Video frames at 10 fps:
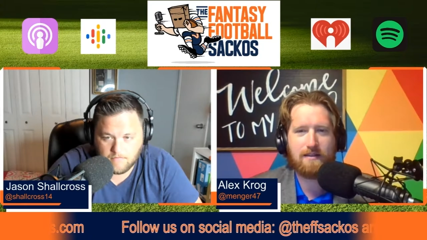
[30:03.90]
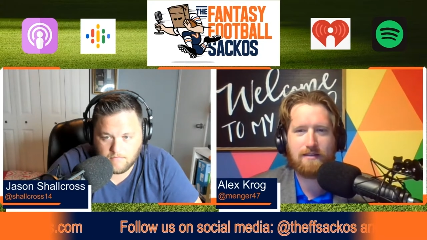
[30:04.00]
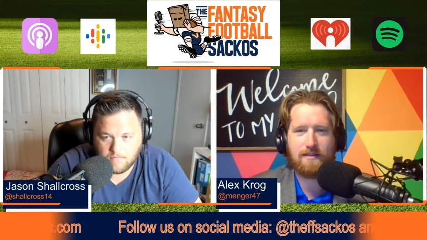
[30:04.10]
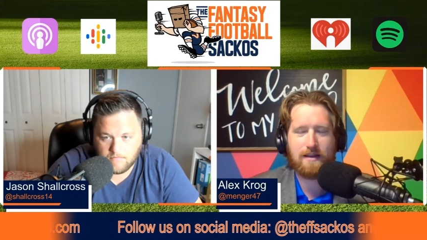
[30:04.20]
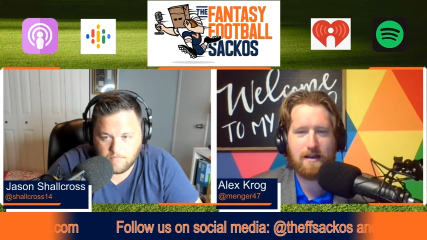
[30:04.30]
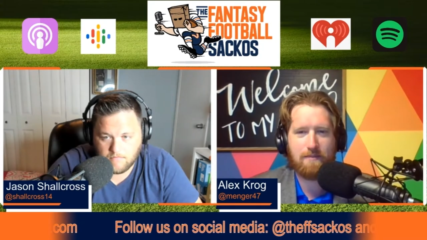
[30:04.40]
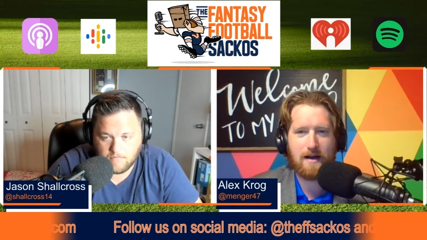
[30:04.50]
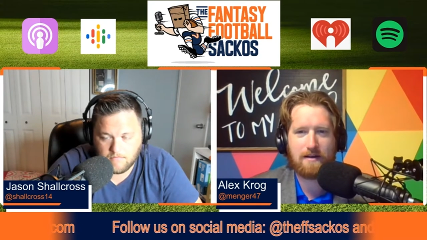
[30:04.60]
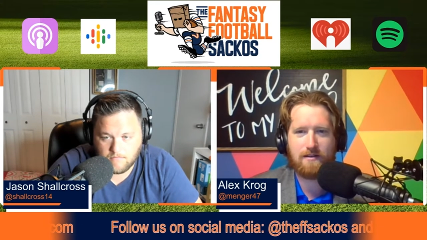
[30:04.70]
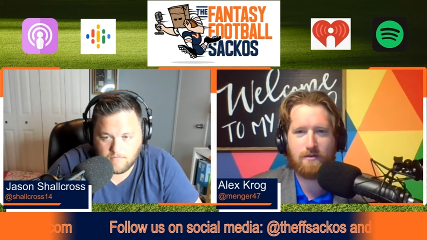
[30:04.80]
Speaker 1: that they get
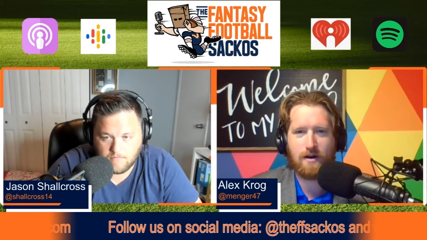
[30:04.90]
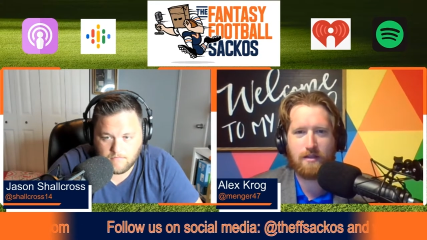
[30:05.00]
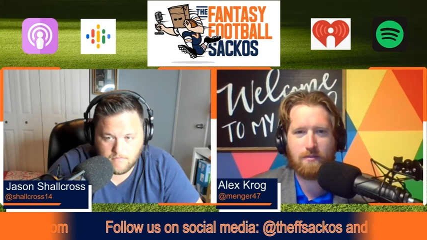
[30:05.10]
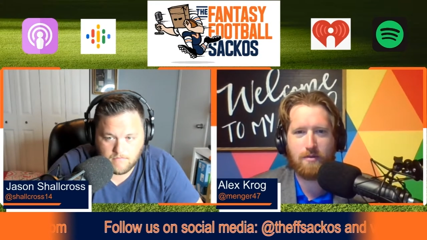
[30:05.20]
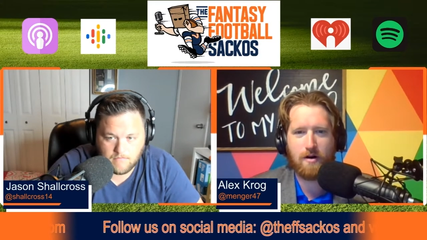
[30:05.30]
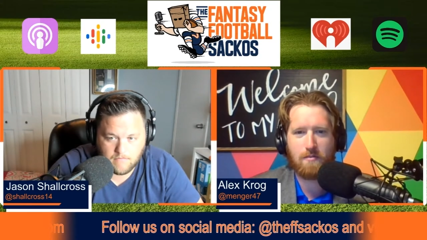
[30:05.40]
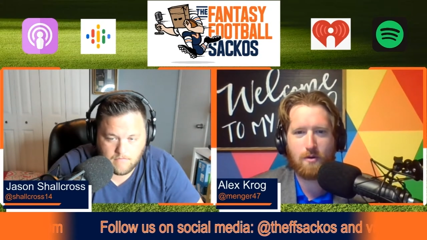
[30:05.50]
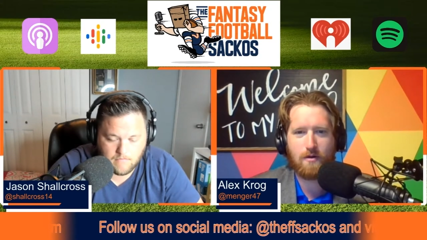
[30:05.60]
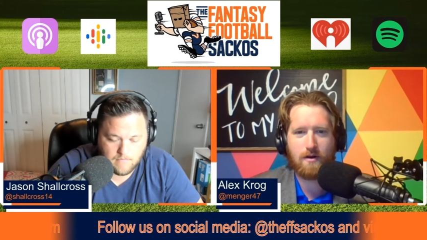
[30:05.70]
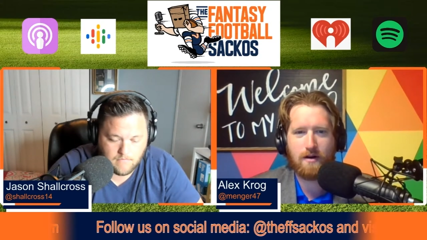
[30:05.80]
back to running the ball
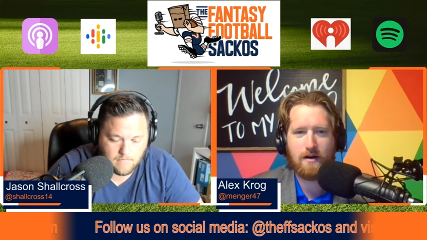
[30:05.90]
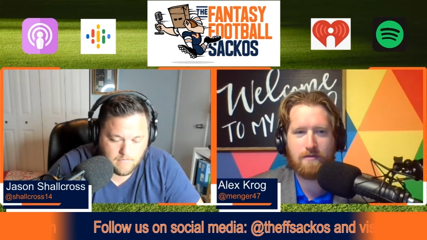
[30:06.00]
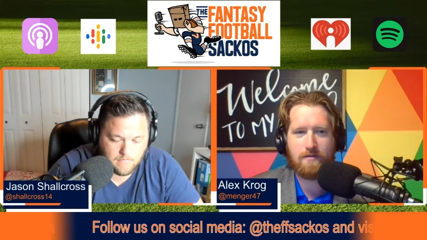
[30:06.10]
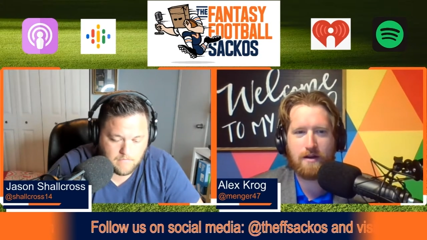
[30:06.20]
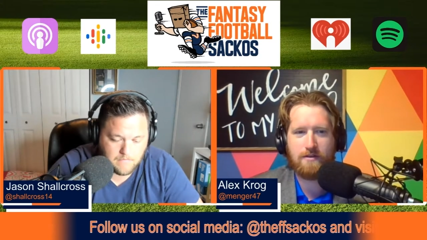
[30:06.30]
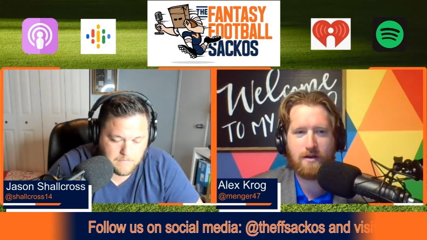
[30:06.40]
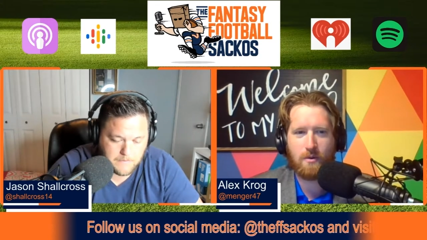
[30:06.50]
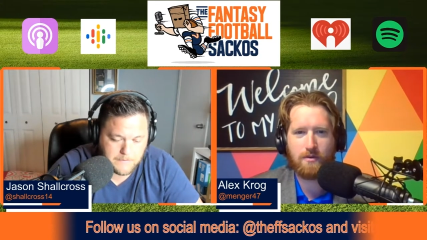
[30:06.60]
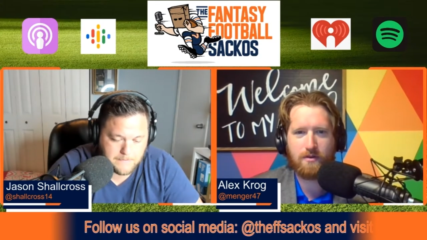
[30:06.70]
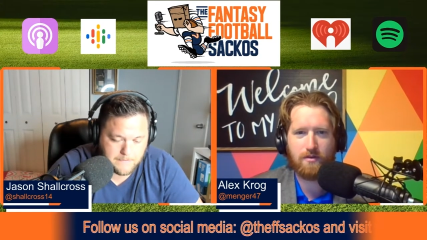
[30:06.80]
more. And if they
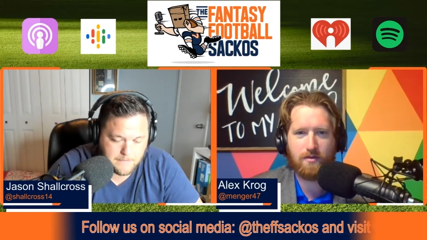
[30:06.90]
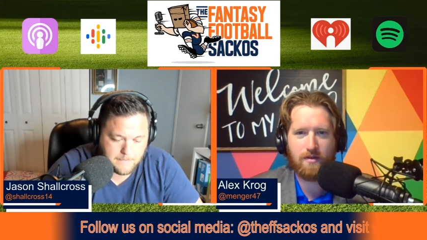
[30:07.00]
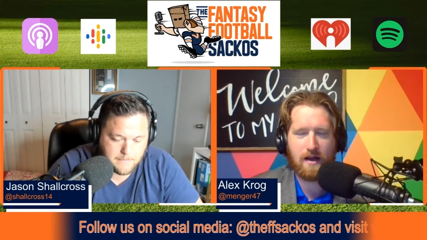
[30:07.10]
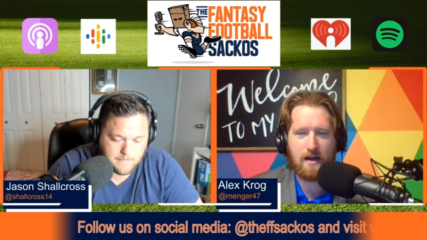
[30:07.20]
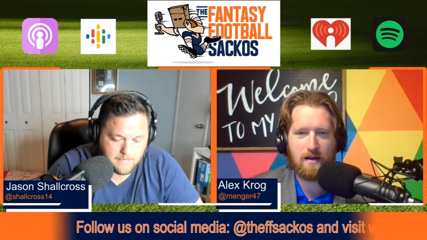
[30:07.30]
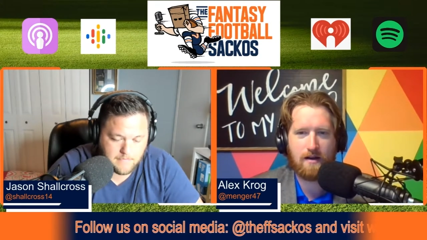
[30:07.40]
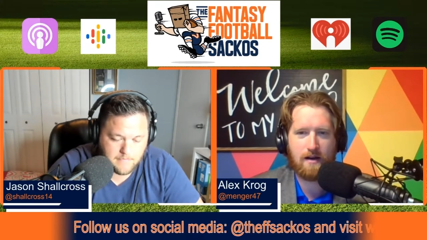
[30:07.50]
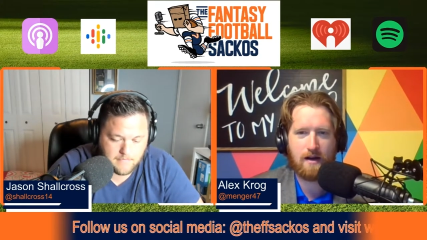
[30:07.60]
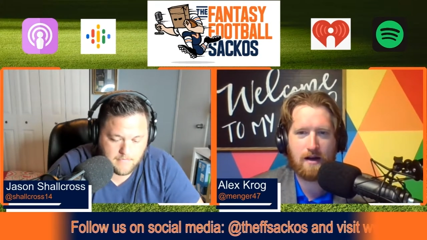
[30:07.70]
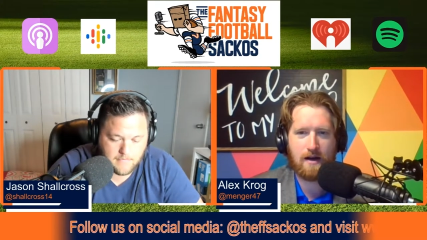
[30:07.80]
don't, then,
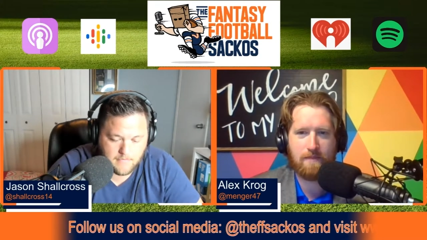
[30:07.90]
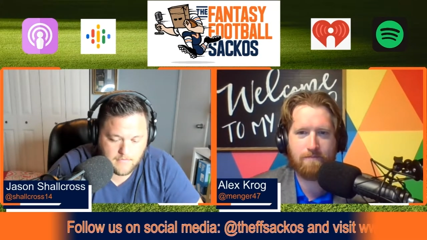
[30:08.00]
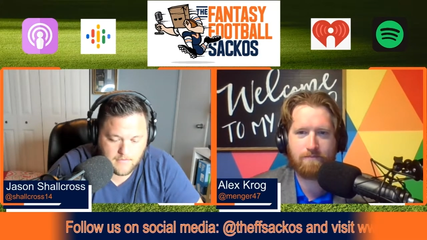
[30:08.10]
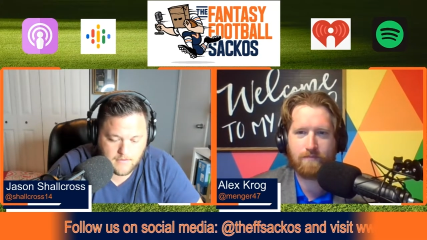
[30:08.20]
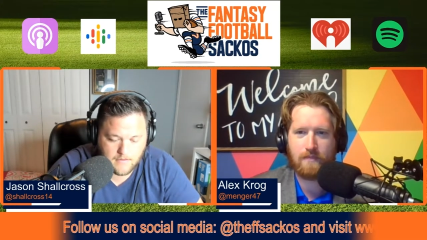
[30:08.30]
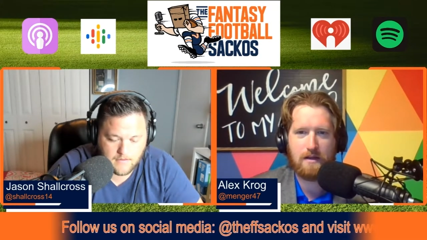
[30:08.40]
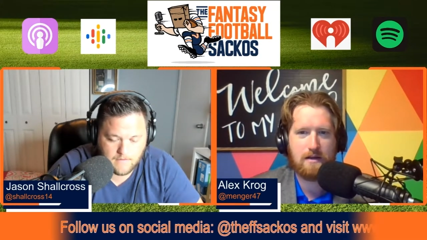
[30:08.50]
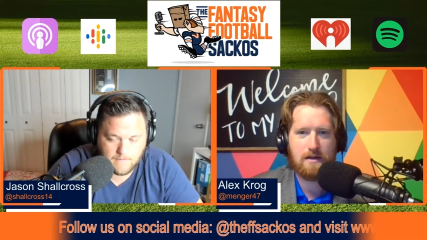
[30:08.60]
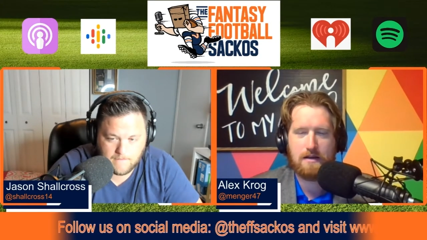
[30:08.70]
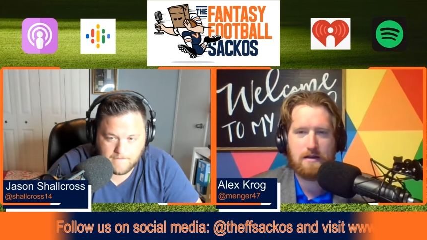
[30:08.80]
um,
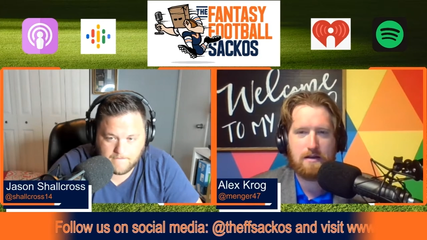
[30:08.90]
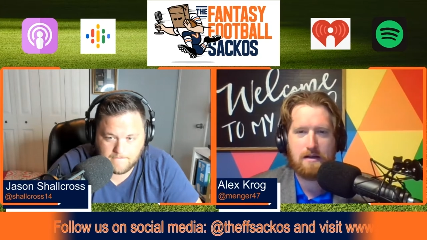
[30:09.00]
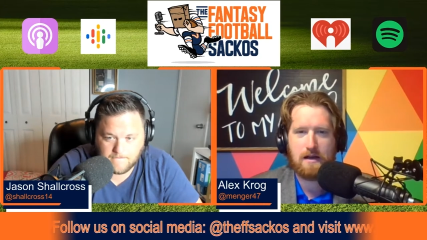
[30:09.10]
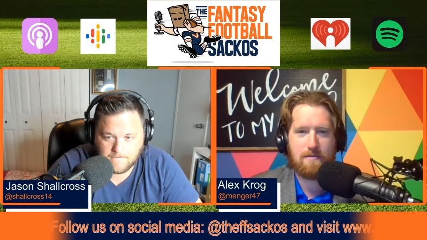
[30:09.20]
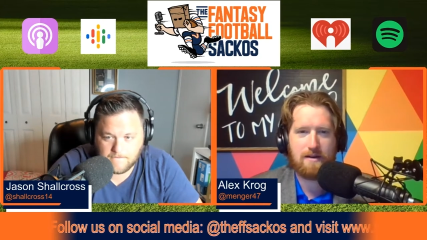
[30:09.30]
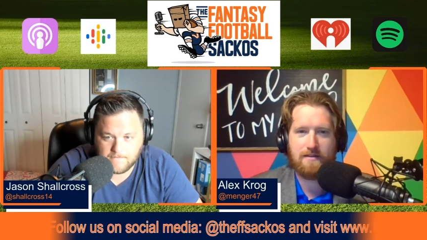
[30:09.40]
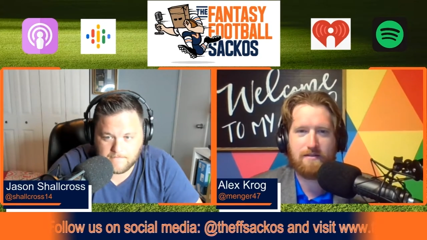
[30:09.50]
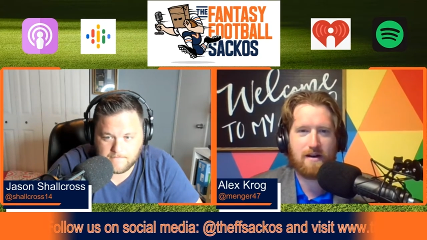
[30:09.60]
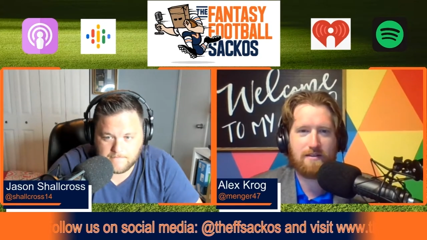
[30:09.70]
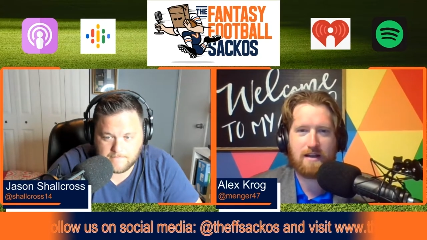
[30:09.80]
I mean,
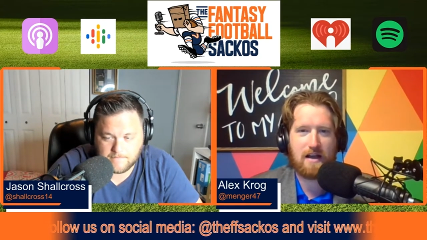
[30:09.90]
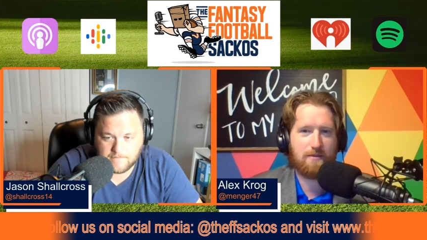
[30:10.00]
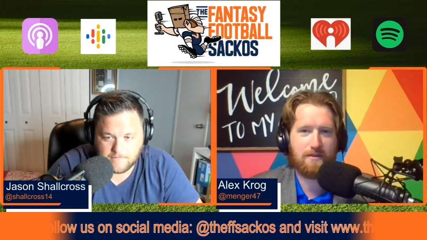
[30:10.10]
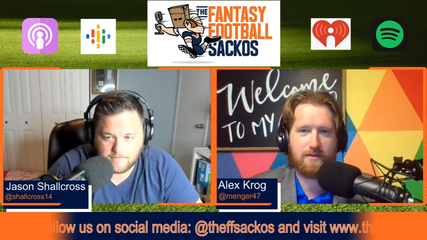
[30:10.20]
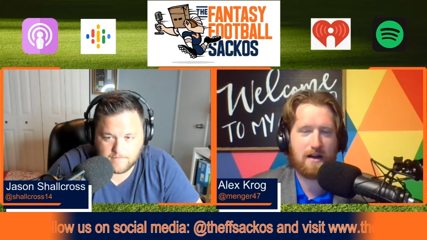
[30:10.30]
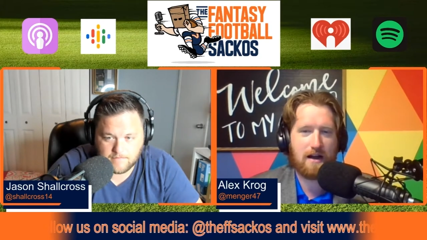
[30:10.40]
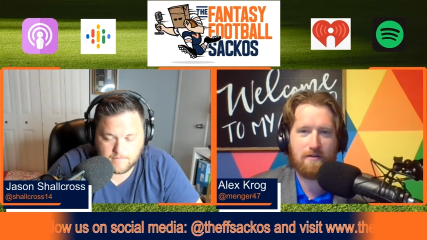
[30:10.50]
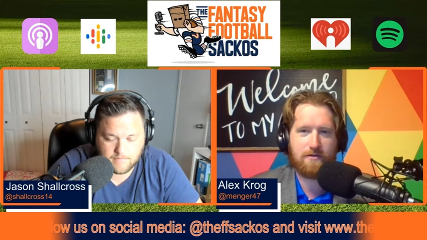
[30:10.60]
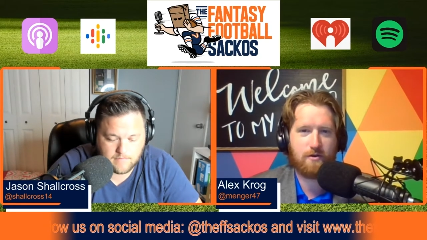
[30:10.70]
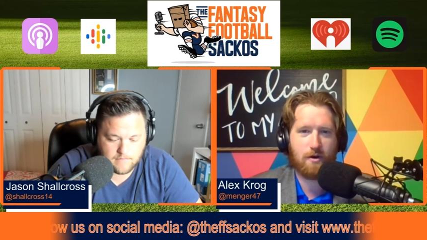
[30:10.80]
Davante Adams is going to
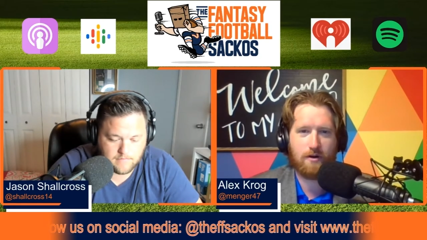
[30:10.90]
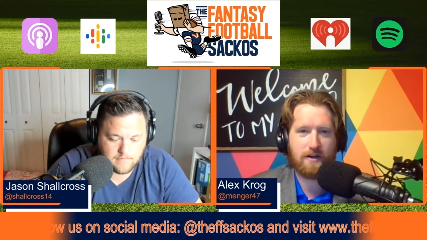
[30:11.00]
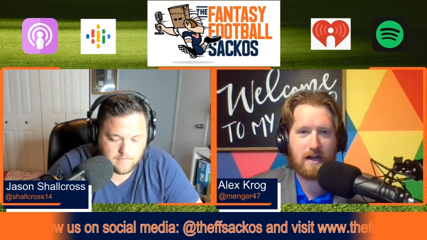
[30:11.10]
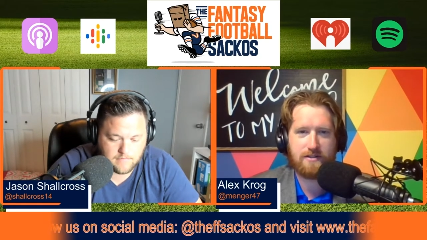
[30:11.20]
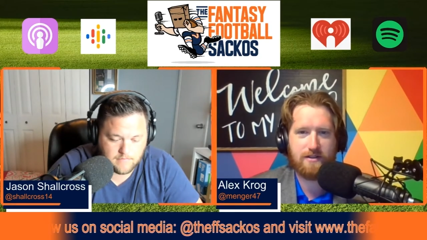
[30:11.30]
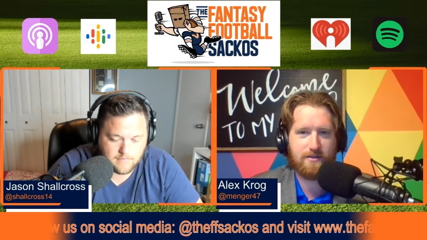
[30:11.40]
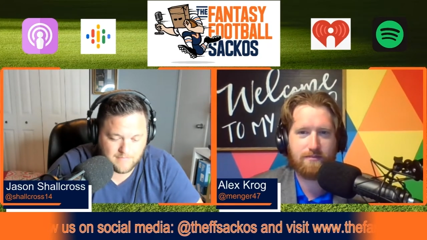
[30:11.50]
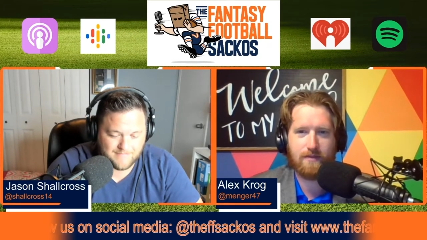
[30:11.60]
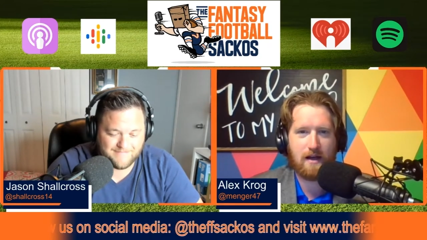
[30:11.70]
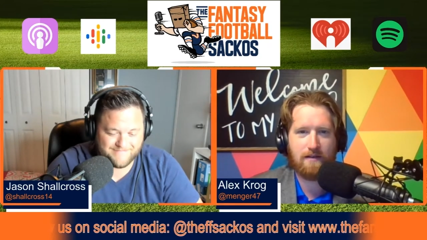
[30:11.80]
have 200 catches,
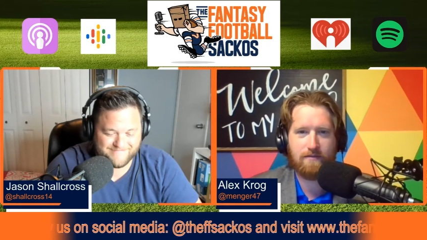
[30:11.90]
and